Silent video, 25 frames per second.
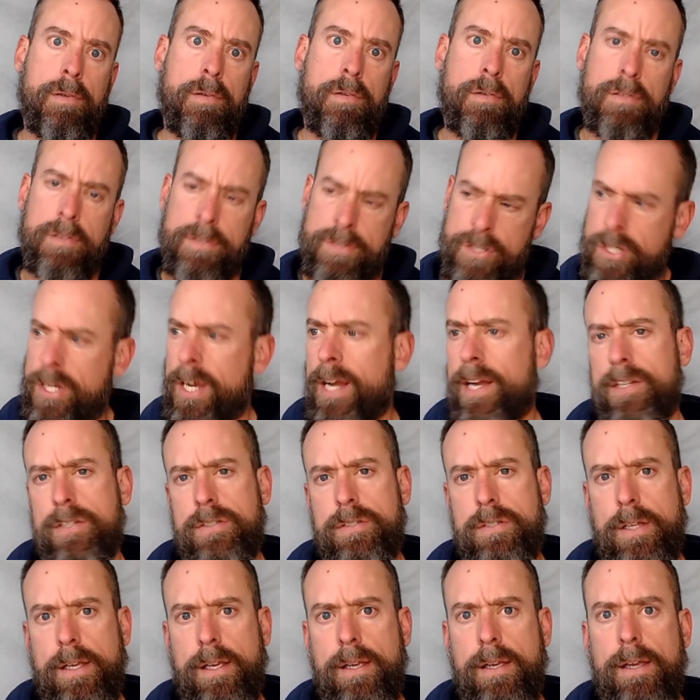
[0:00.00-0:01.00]

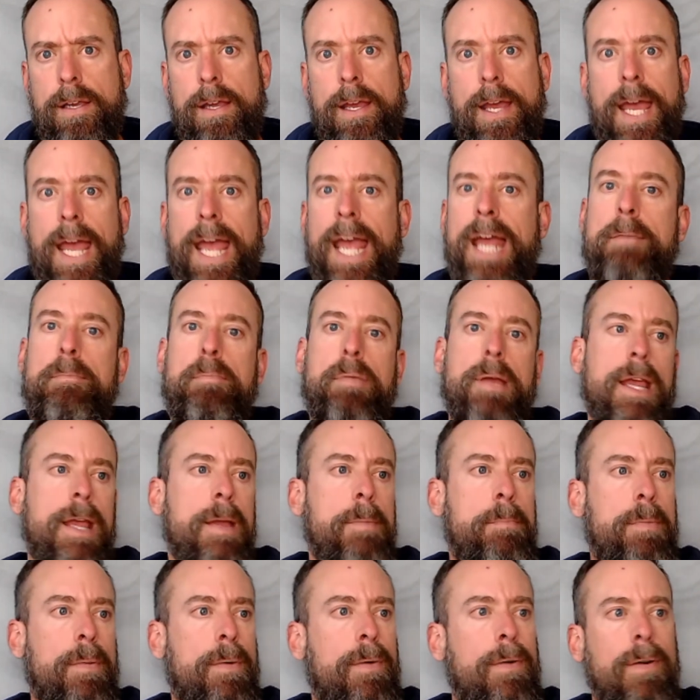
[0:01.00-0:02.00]
Seriously. And
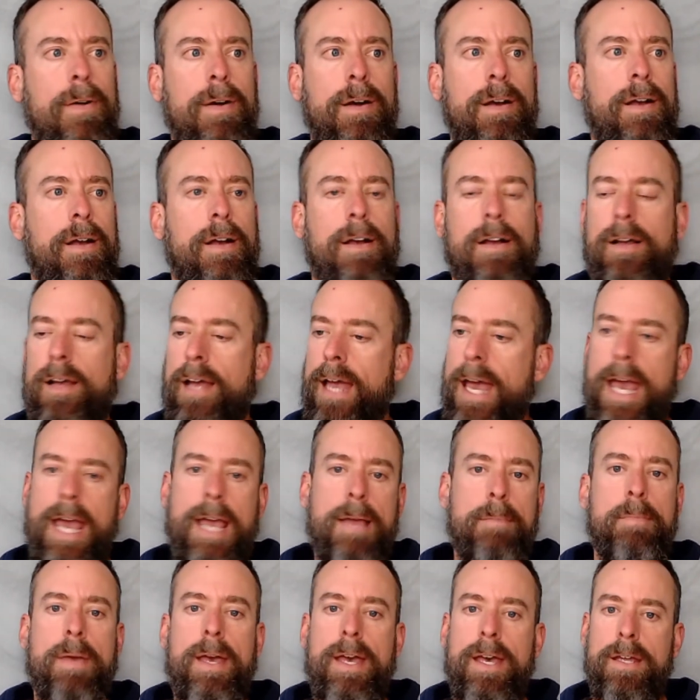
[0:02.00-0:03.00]
people,
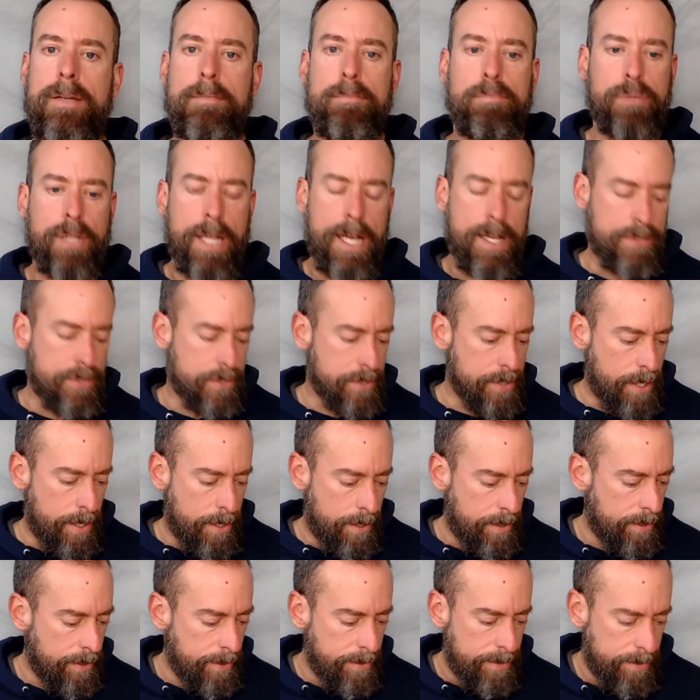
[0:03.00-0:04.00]
amen, bless
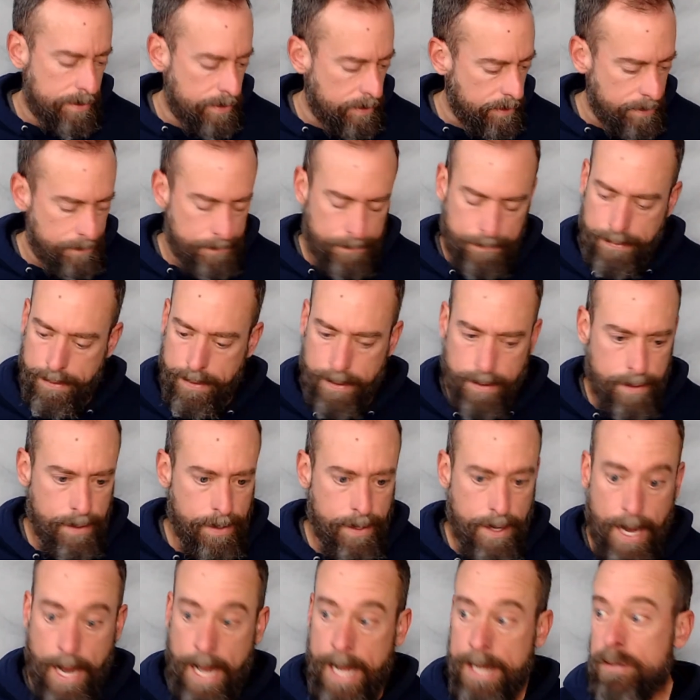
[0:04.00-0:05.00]
God.
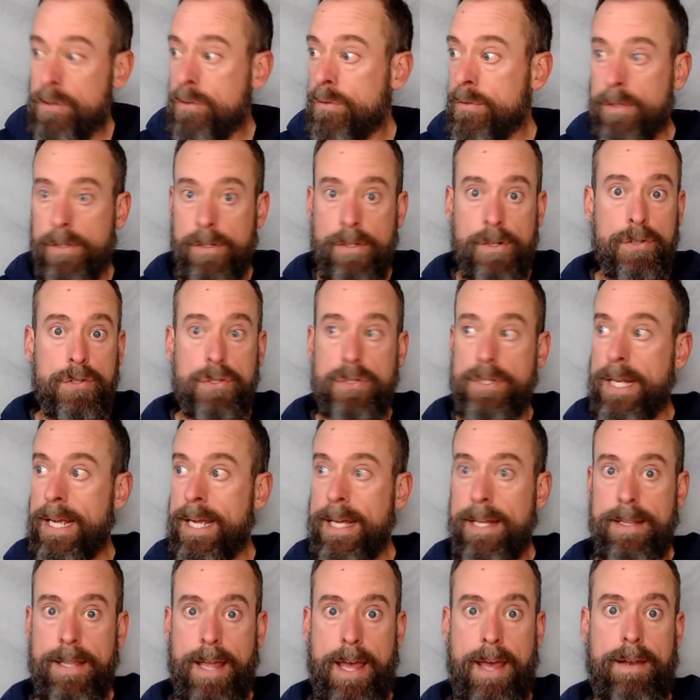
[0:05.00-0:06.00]
I don't
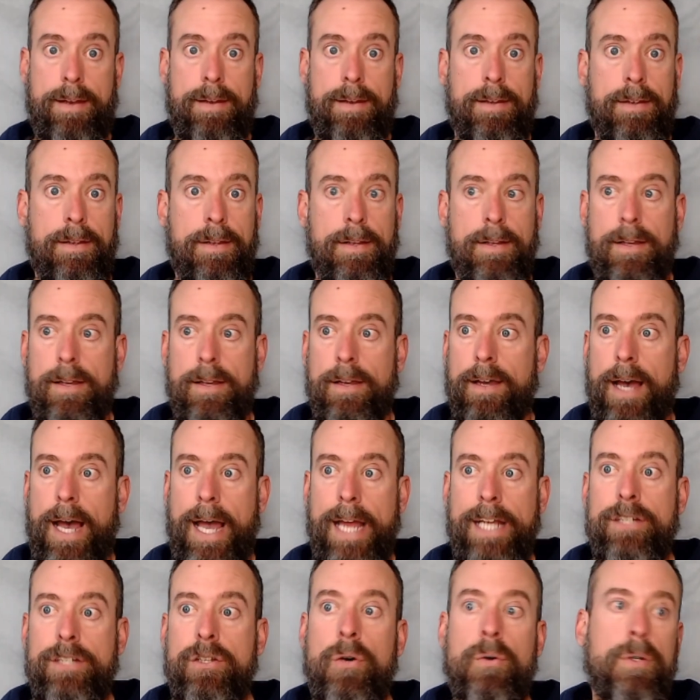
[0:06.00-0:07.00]
understand that.
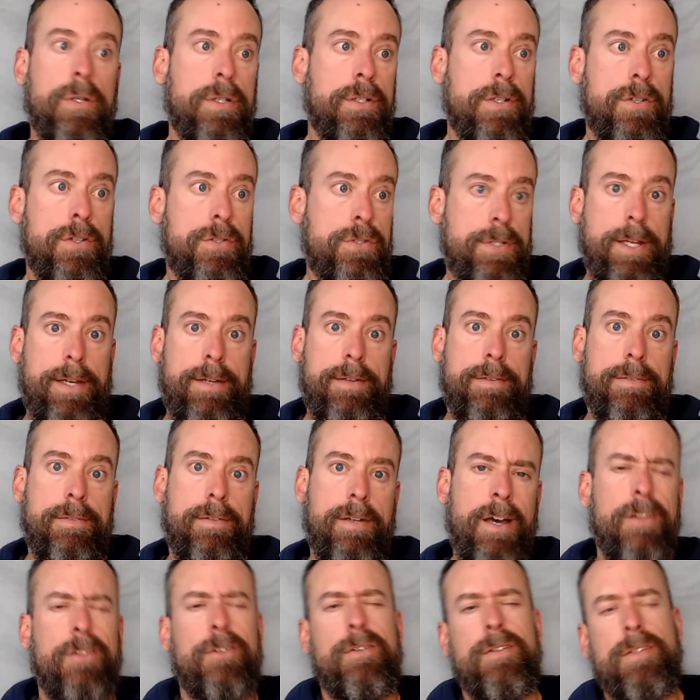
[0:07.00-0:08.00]
I don't understand
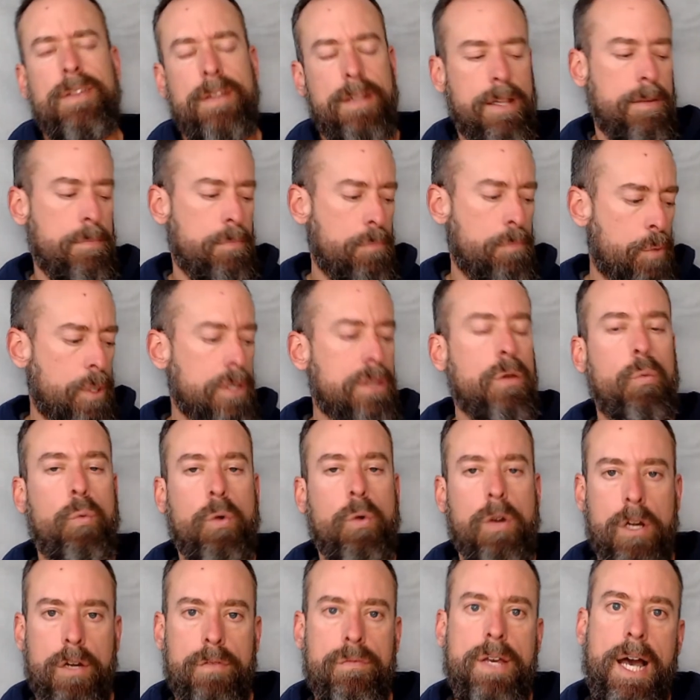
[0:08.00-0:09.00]
other than the, what the
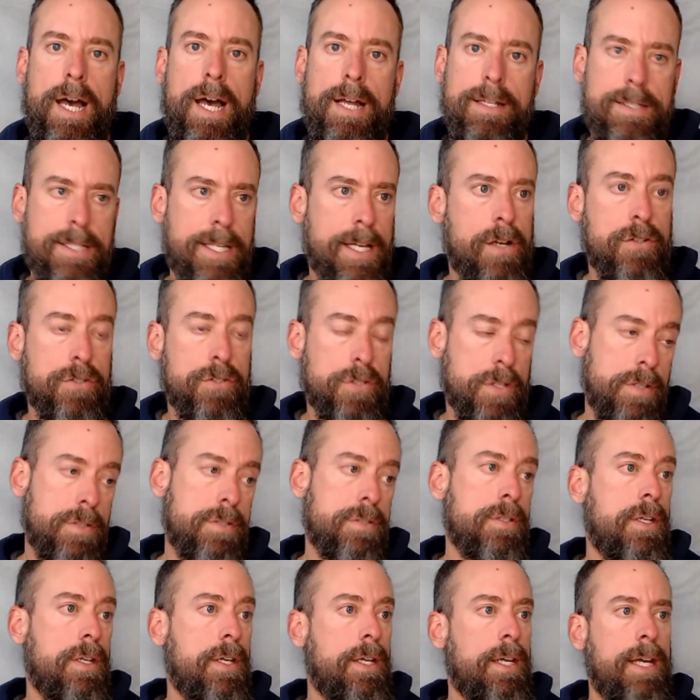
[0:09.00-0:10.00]
Word of God tells us.
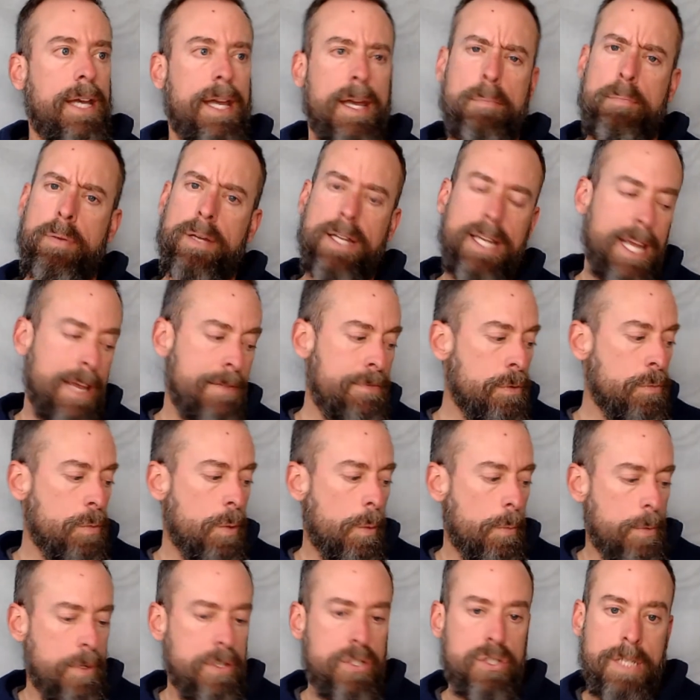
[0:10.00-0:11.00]
And, but even
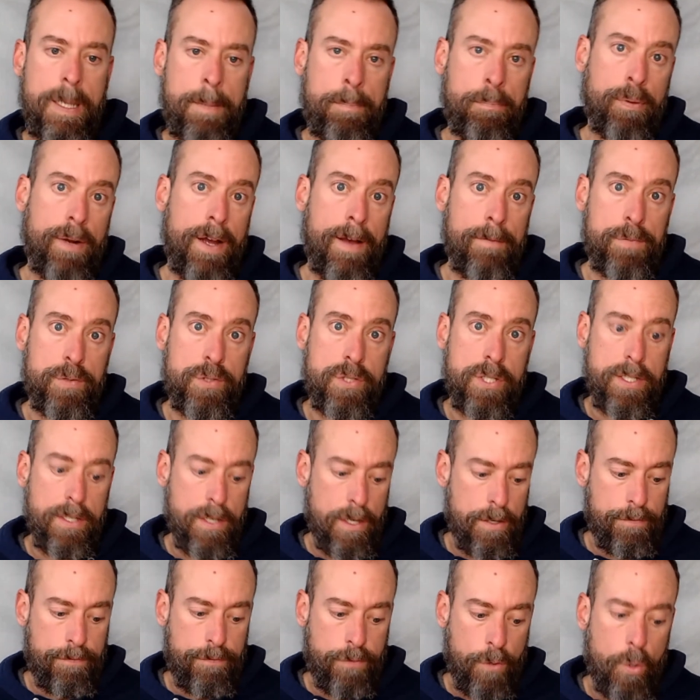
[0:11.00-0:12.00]
when we see prophecy
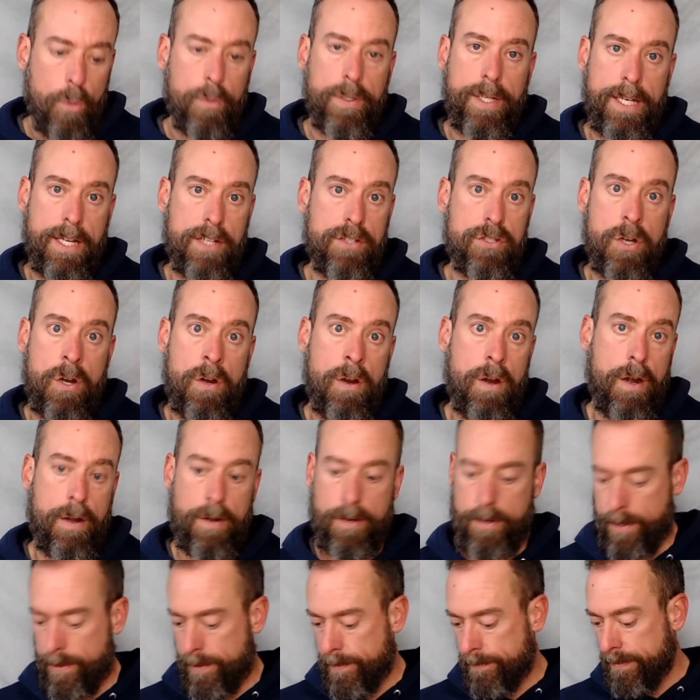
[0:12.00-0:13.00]
unfolding, it's hard.
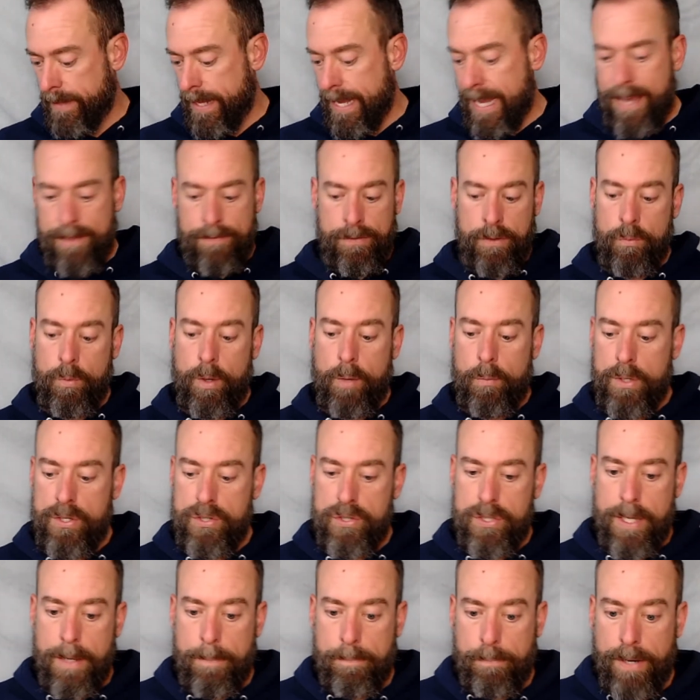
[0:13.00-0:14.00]
Even when we
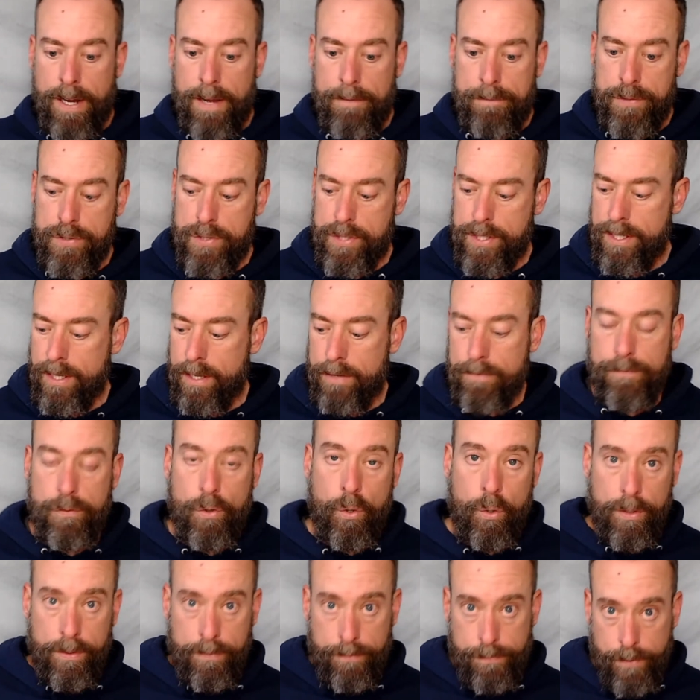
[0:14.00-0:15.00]
see prophecy
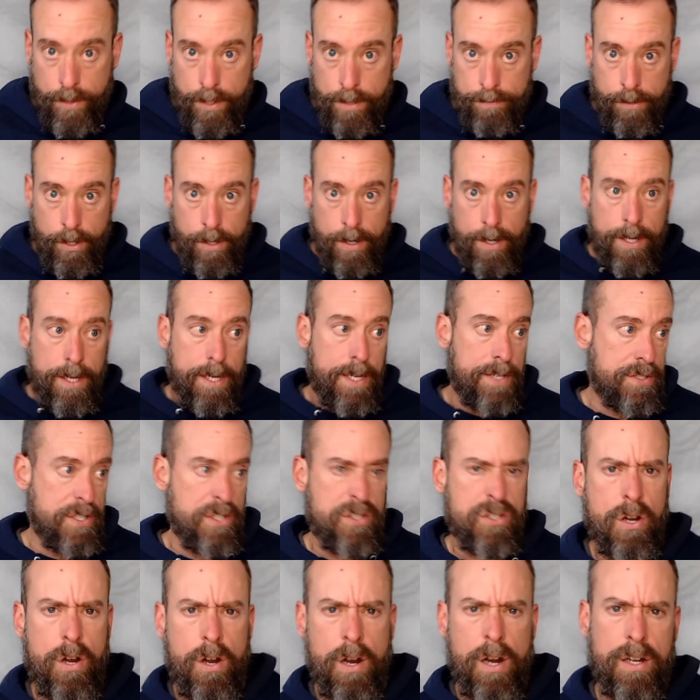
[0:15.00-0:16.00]
unfold in front of our eyes,
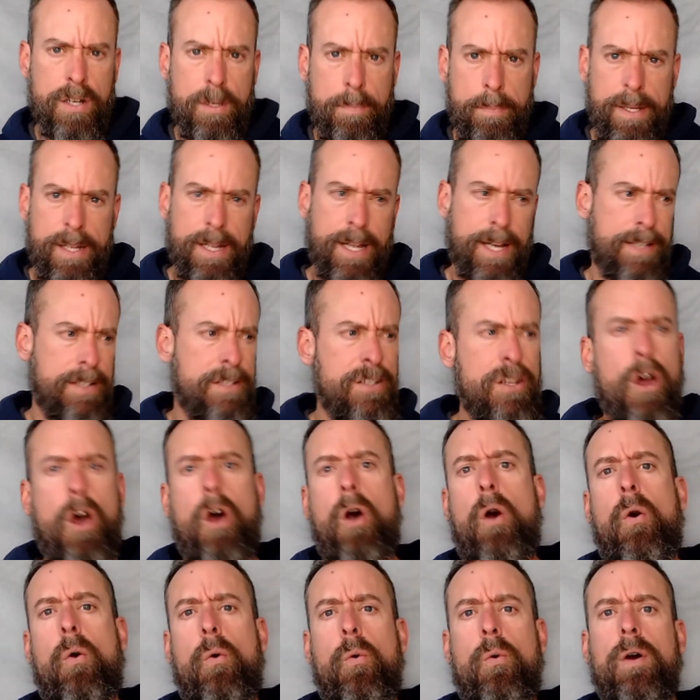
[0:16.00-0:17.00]
it's hard to be like,
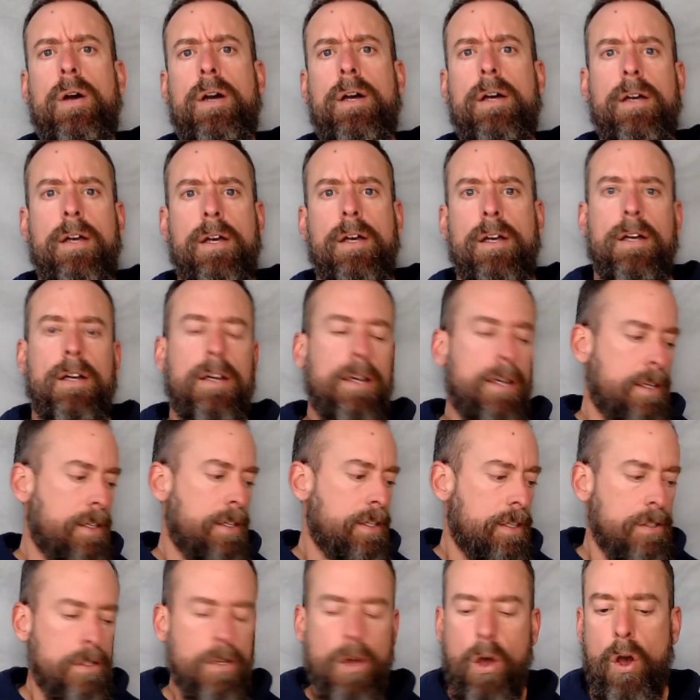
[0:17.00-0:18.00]
no,
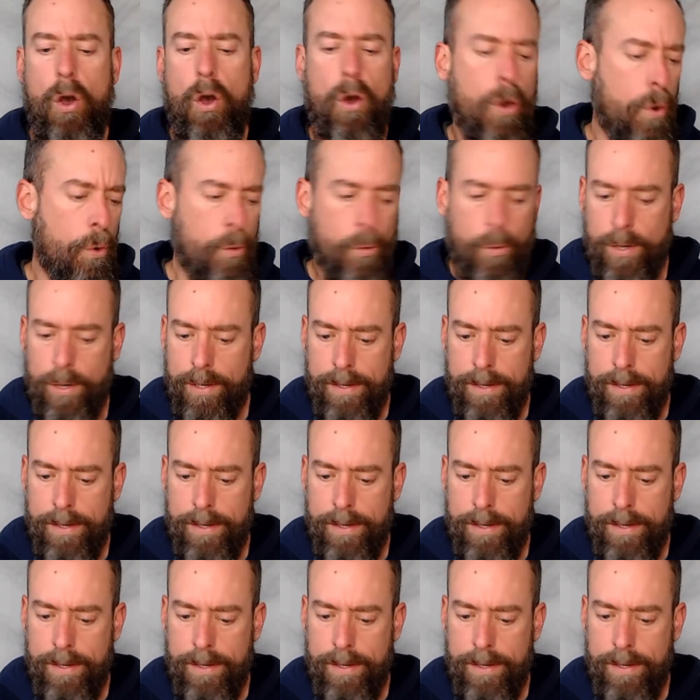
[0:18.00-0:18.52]
no.